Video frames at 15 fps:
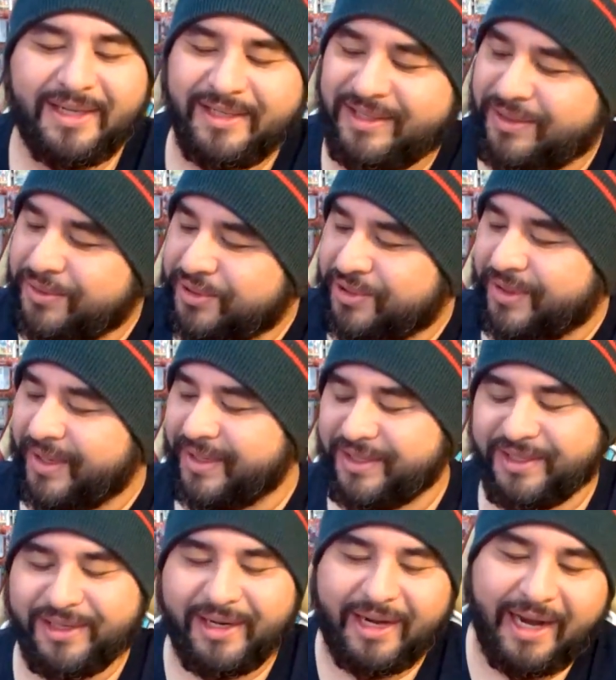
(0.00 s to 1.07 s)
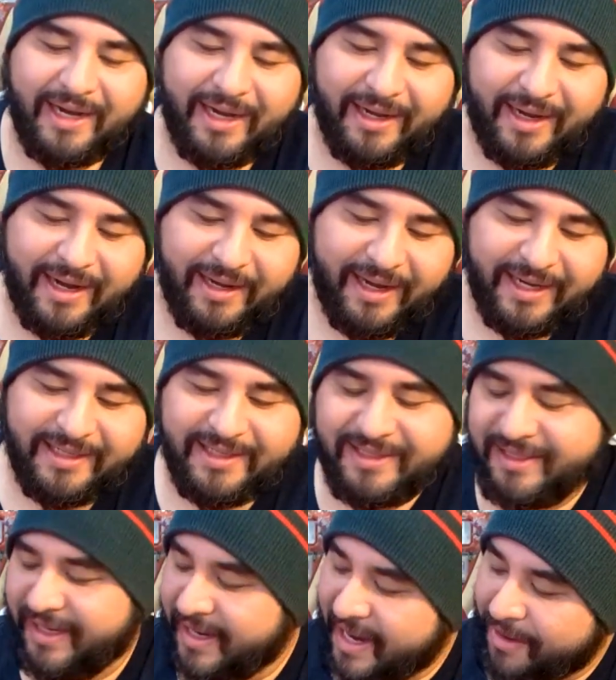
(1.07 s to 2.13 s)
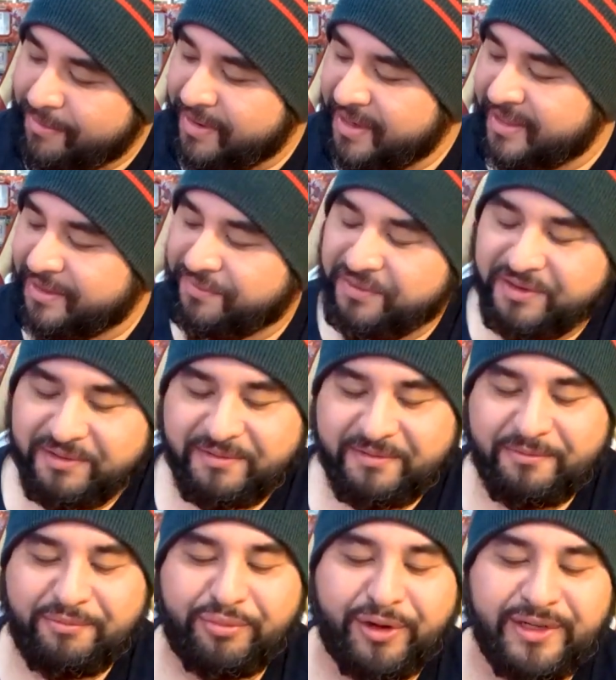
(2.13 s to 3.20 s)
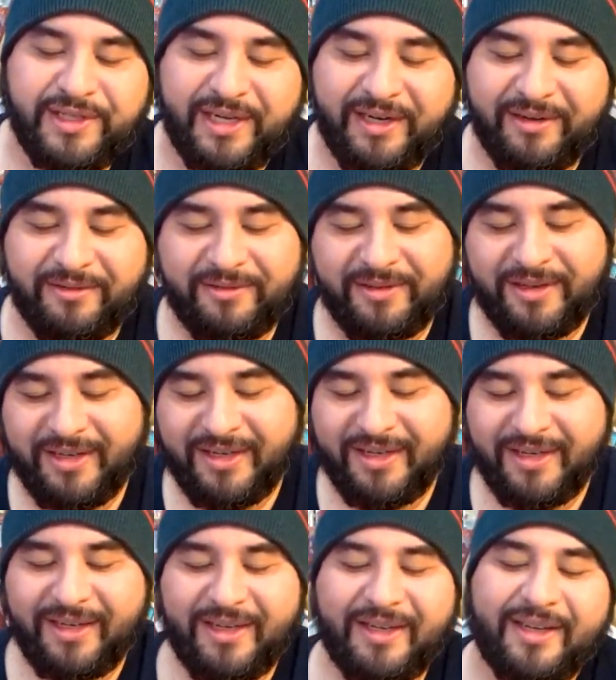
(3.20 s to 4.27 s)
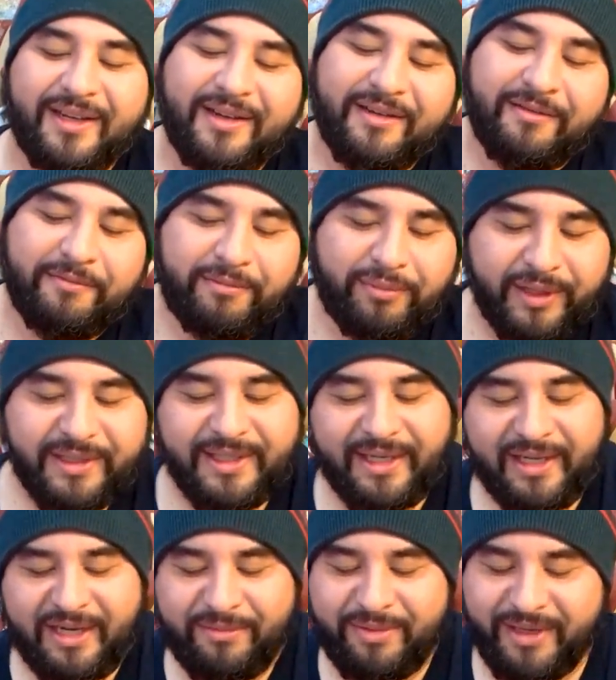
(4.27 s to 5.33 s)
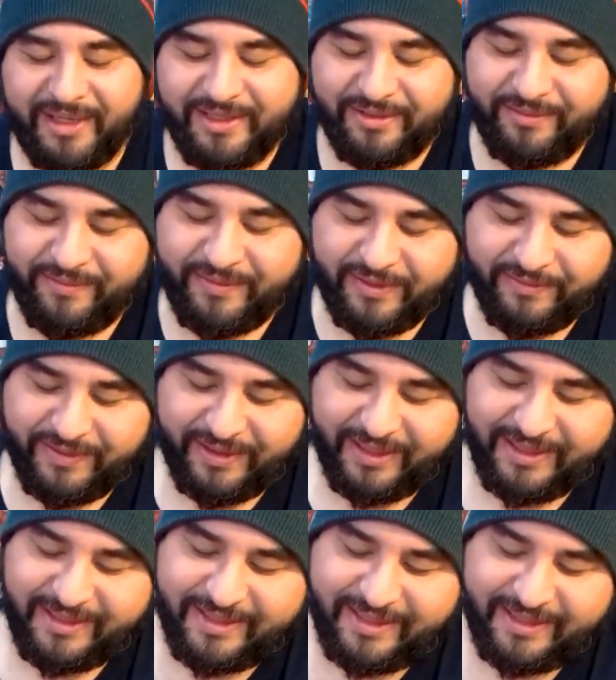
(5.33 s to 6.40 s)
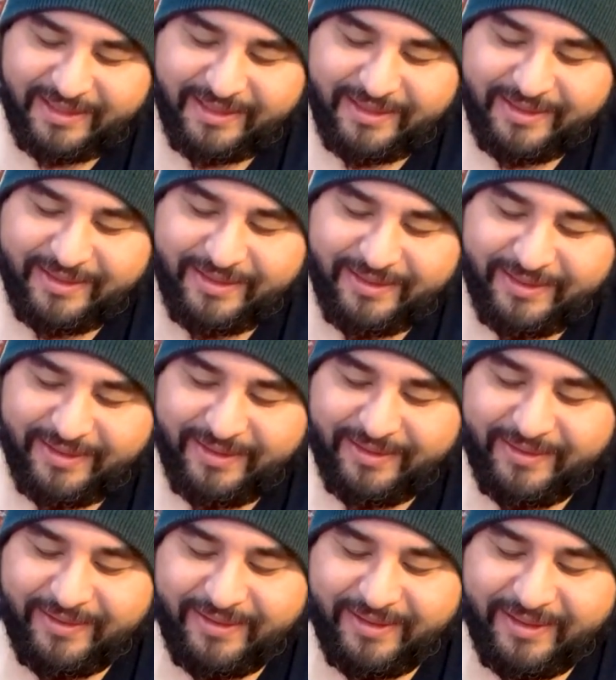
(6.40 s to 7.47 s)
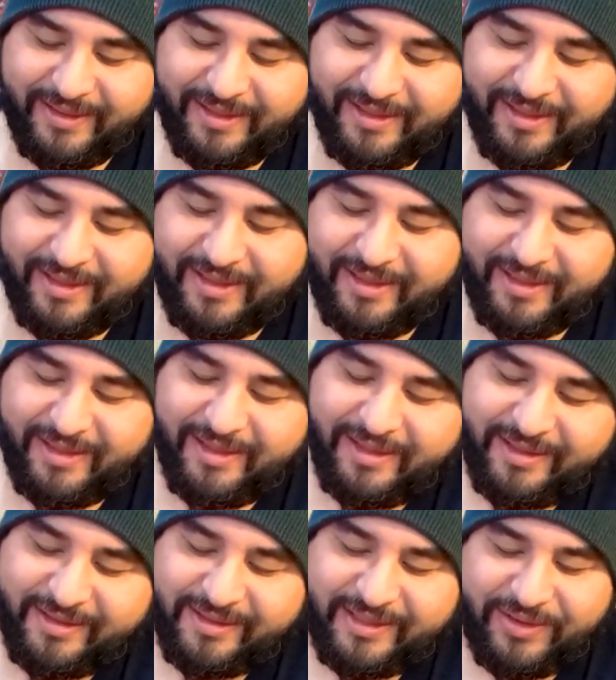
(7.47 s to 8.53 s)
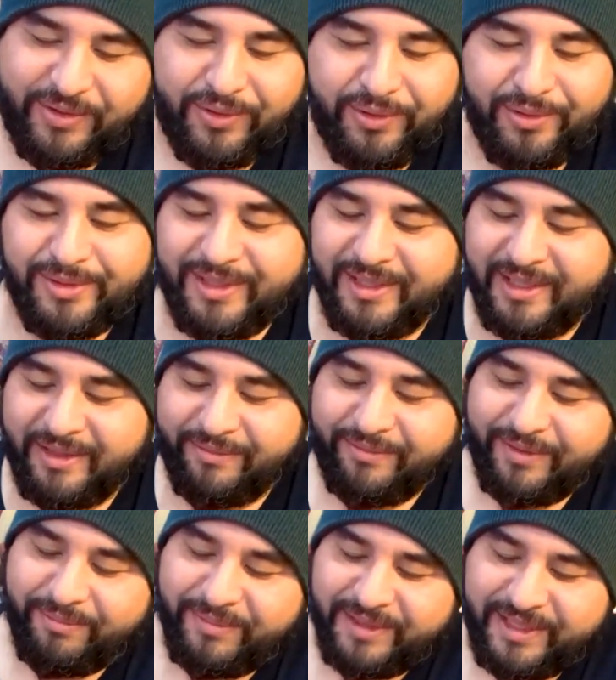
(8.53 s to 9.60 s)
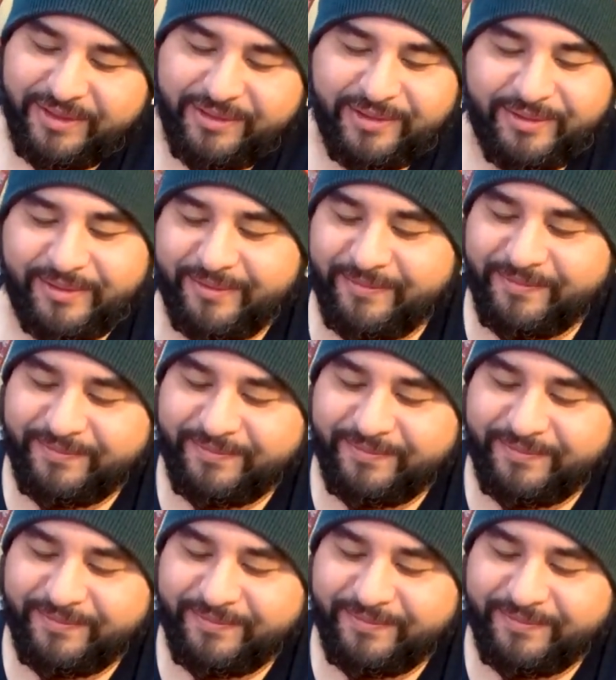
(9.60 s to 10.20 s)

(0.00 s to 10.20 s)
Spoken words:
So strange. I'd like to see how many different printing companies are involved in these things, because they're all using different material.